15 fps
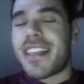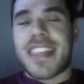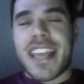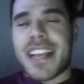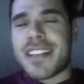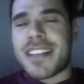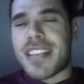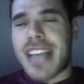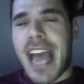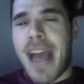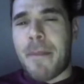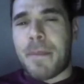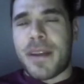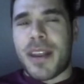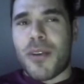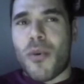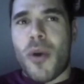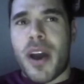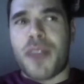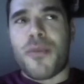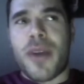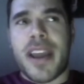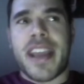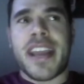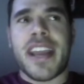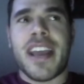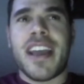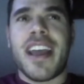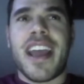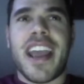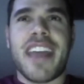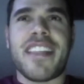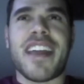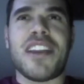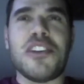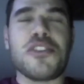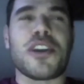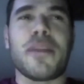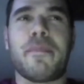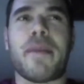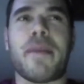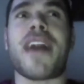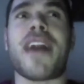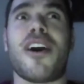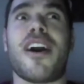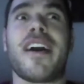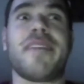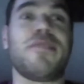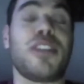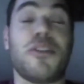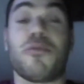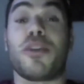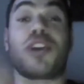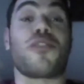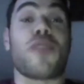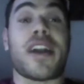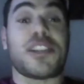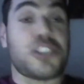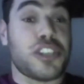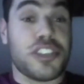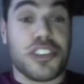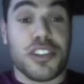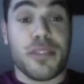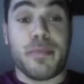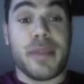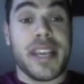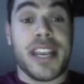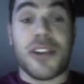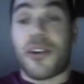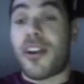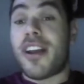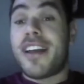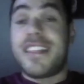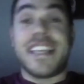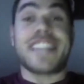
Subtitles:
Things happening one way and then you could bet on the regression to the mean or